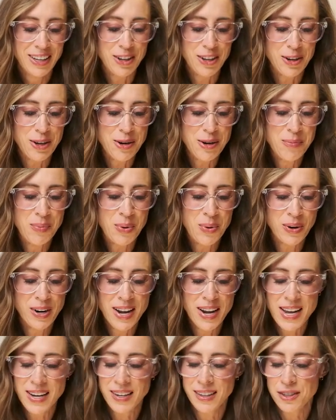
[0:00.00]
Good
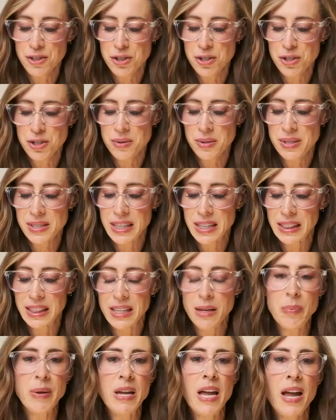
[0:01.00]
morning to
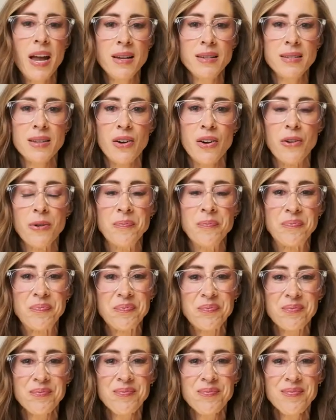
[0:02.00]
Sleepy Hazel.
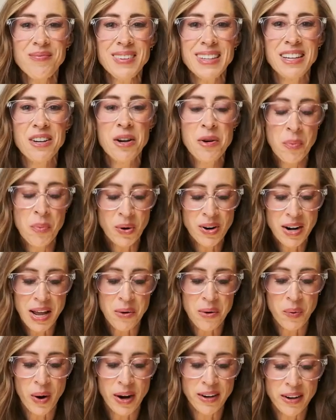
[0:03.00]
Good
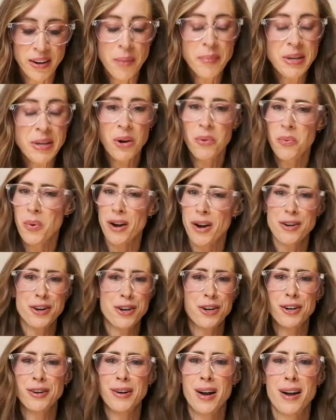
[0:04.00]
morning. Where, let me know where
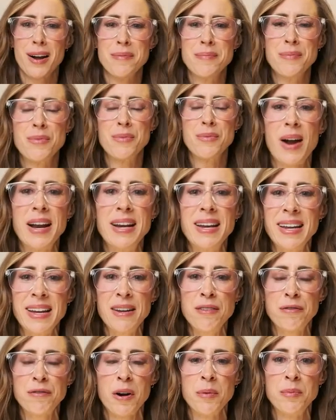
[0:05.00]
you're um,
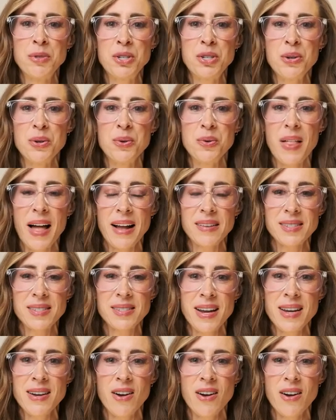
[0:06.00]
writing in from too.
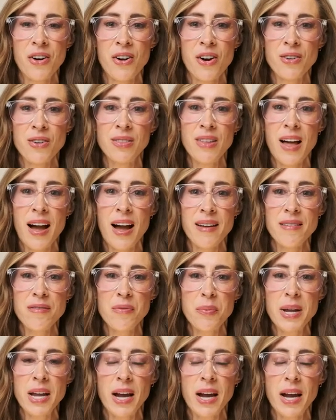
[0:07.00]
Last night on our
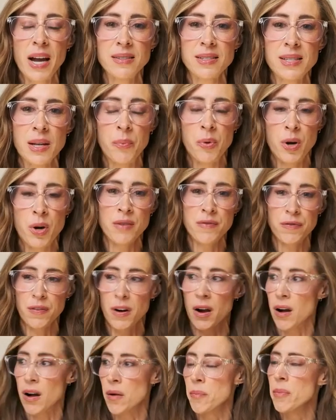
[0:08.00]
live, we had someone
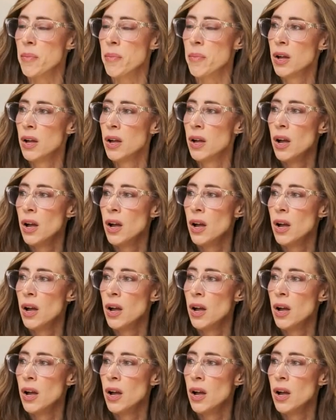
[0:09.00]
from